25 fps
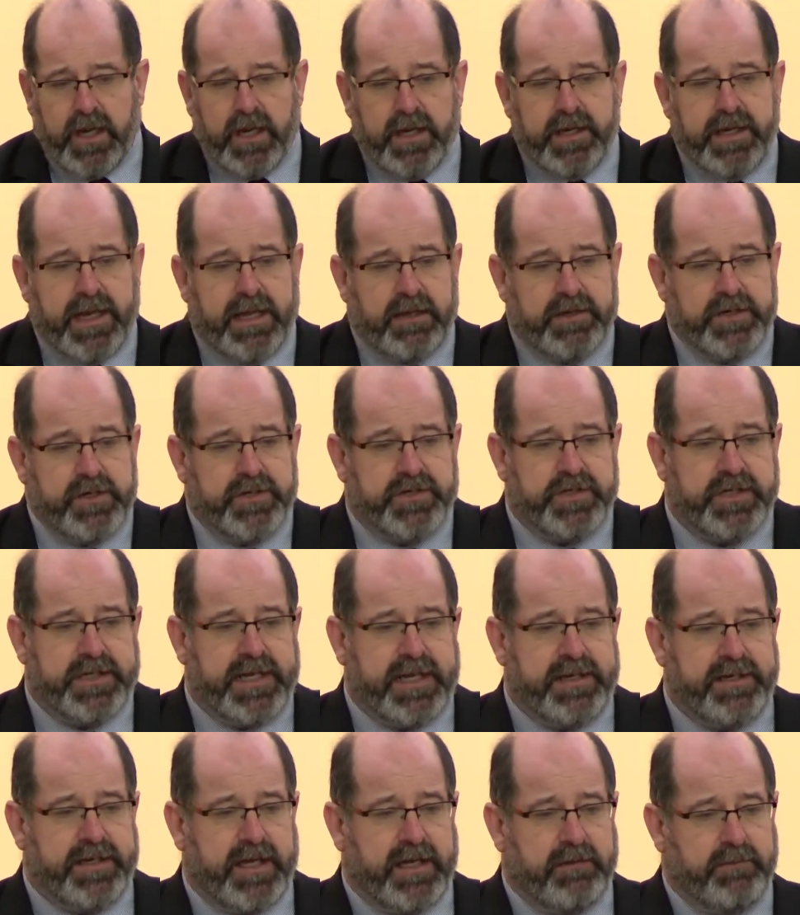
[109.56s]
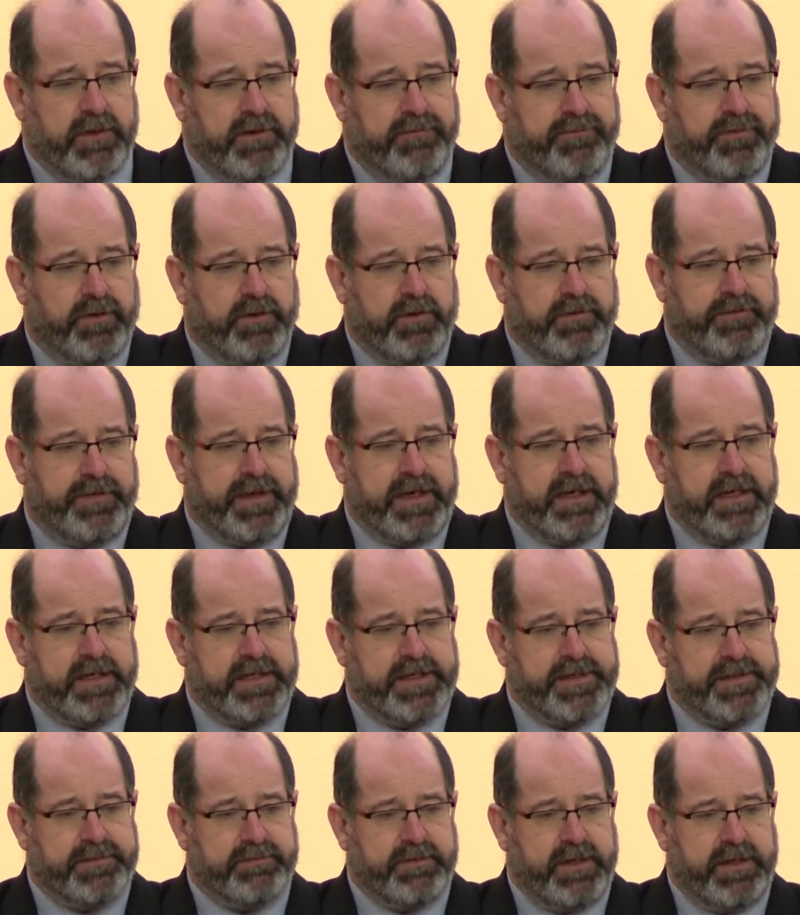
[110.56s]
Now, you should end up with 4
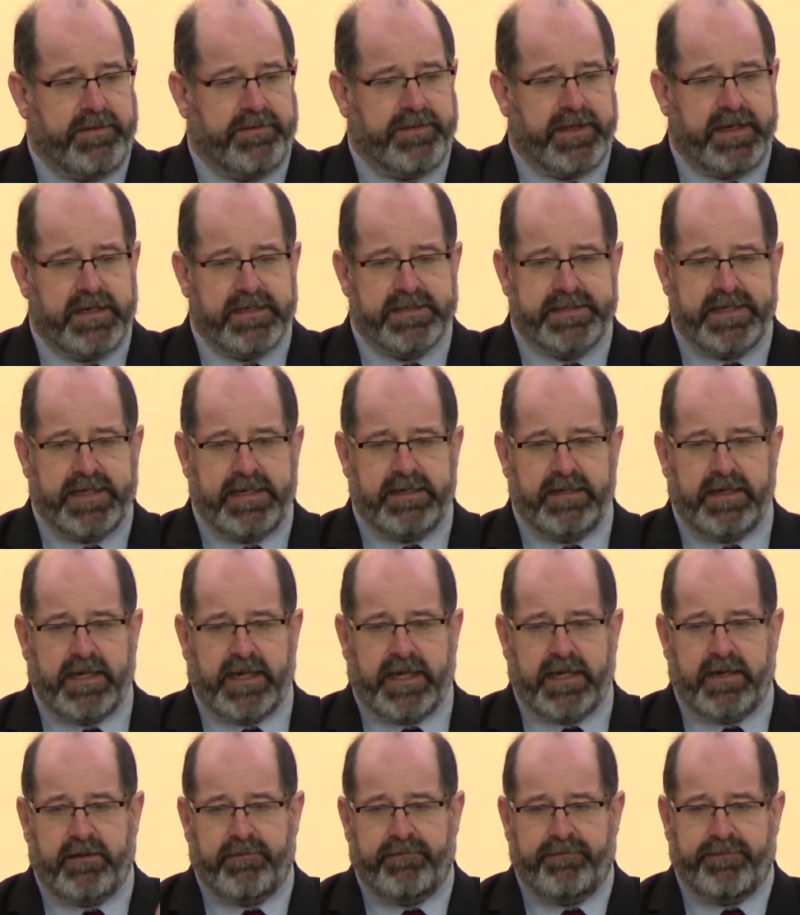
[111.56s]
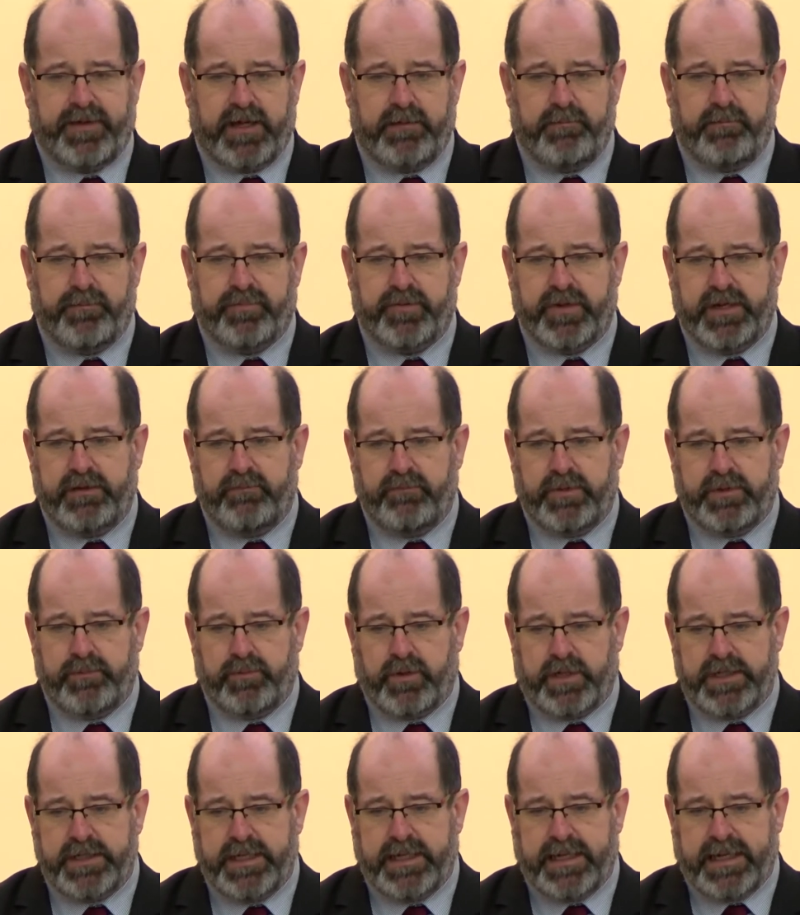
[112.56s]
fingers with things in and a thumbprint with
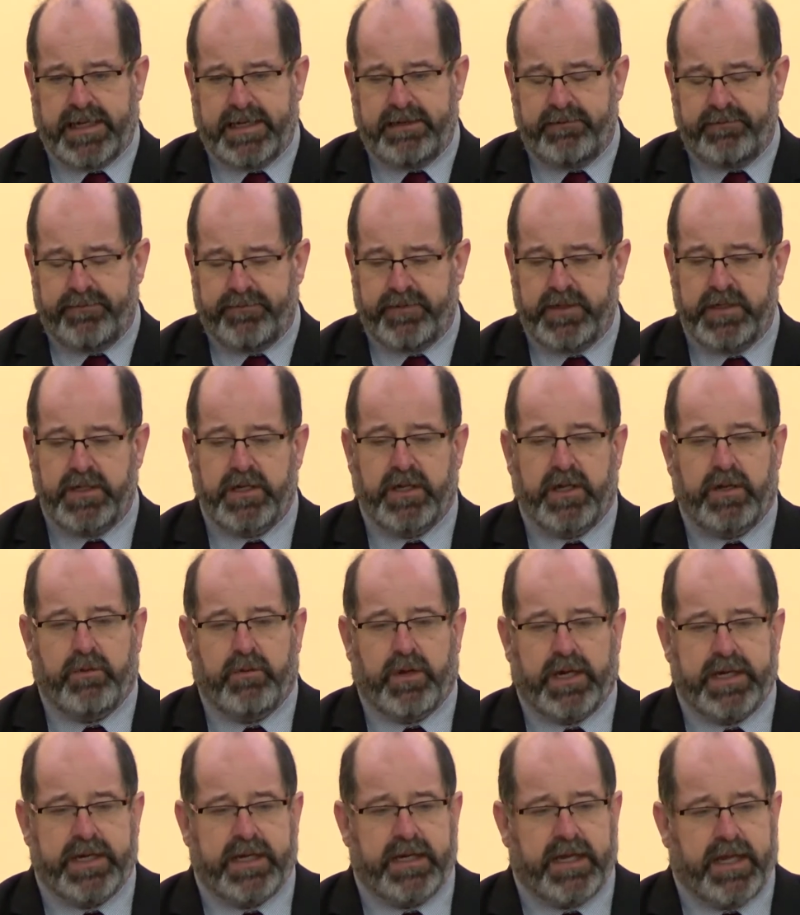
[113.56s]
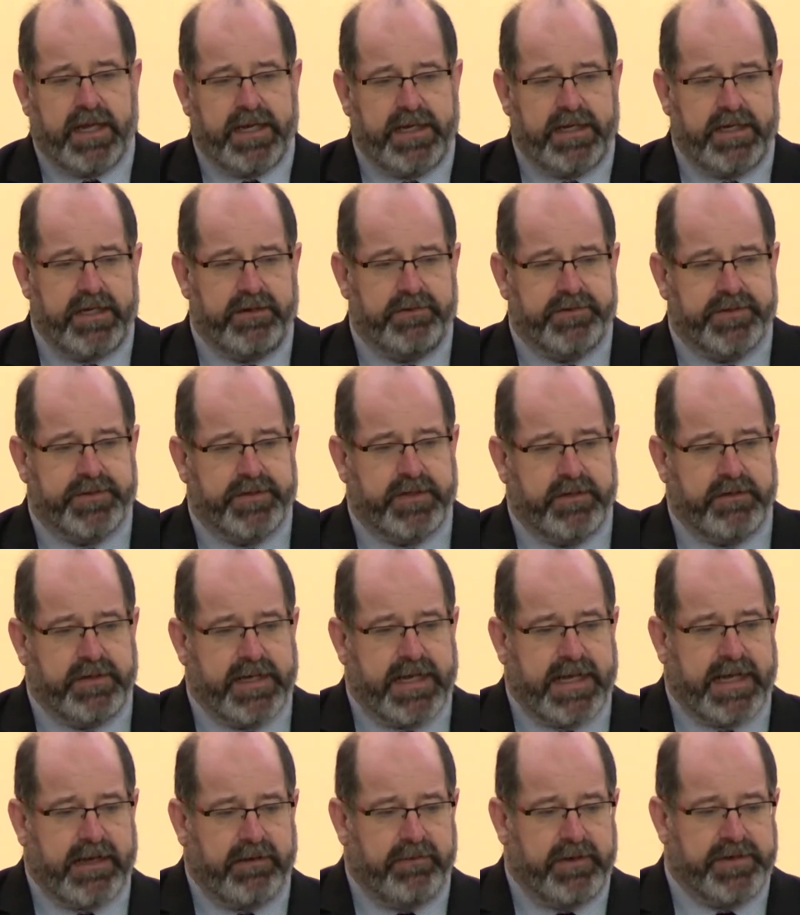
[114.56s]
what you love. What I'd like you to do
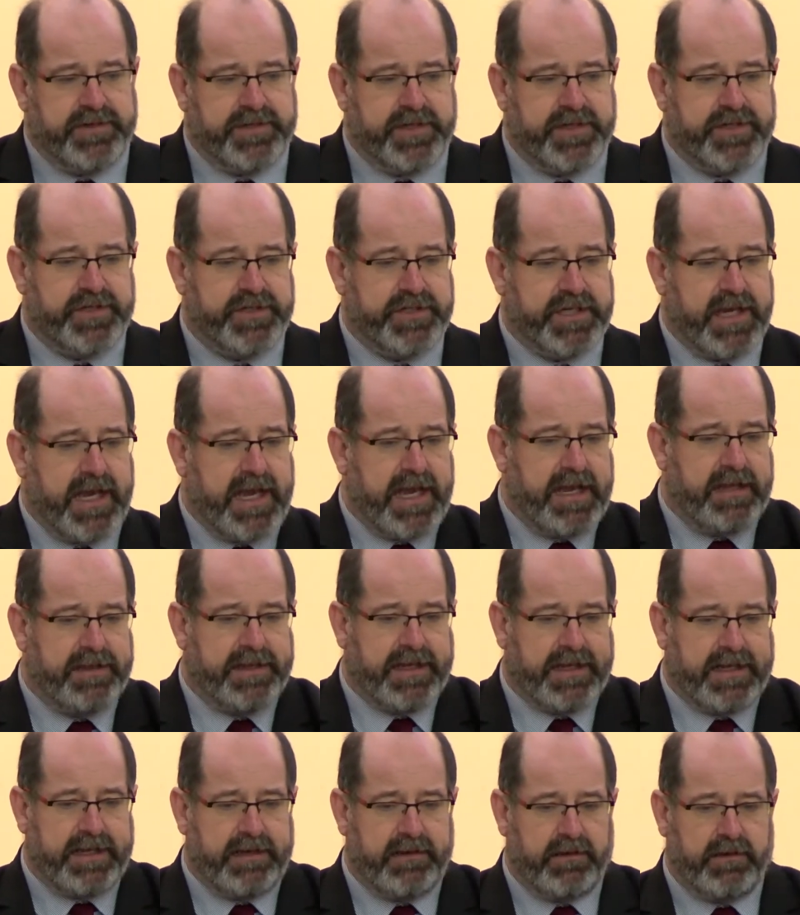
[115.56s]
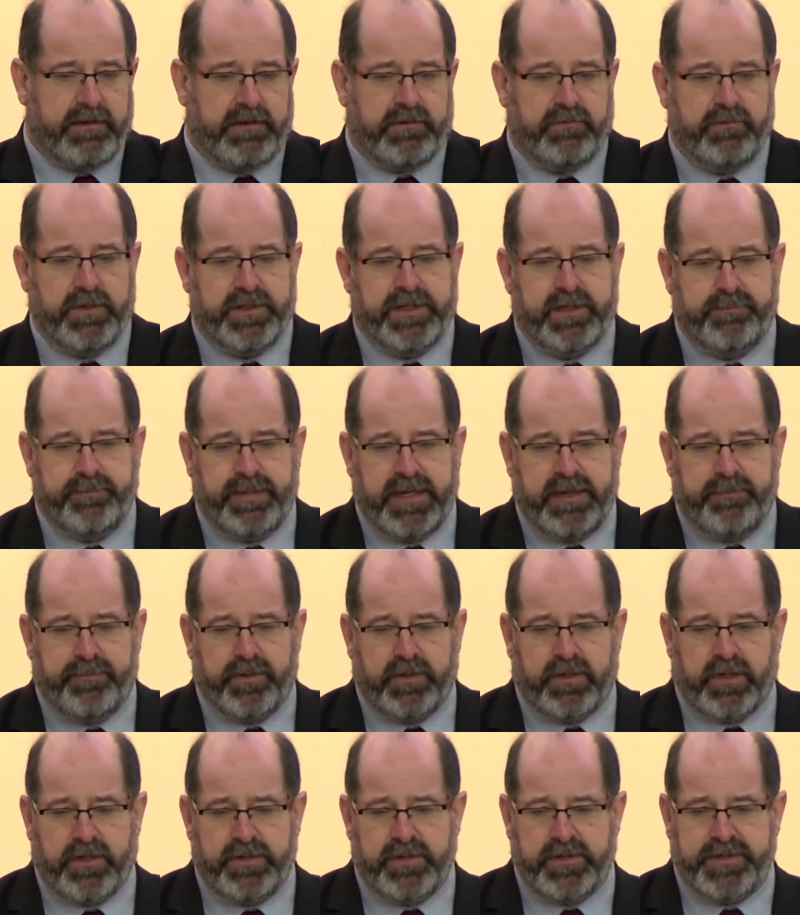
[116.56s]
now is to share that with the
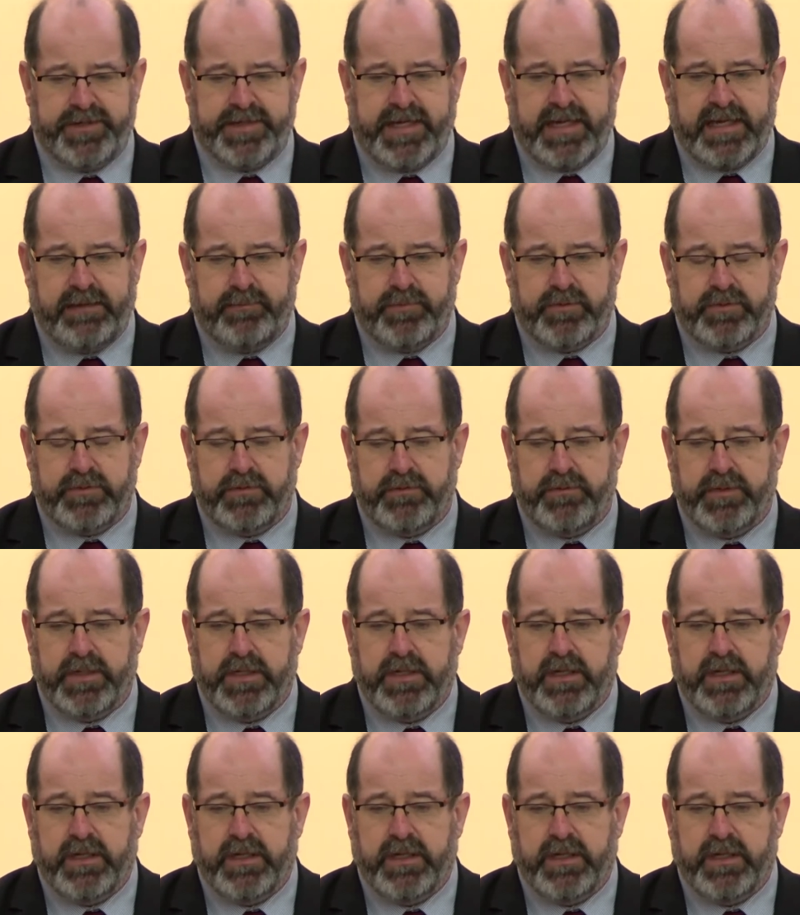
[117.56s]
people on your table.